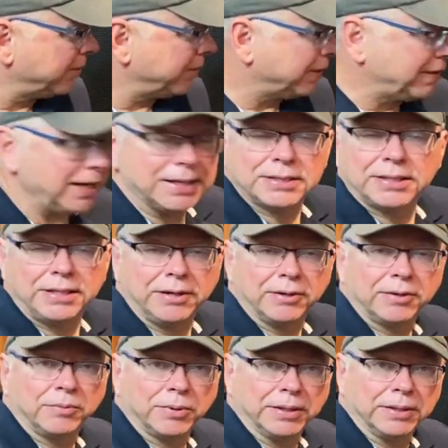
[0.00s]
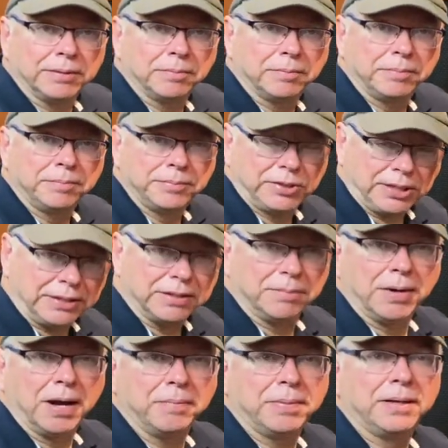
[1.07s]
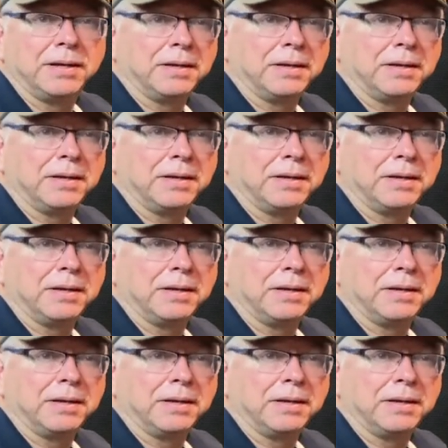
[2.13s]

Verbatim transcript: to the test here. We're going to set them up.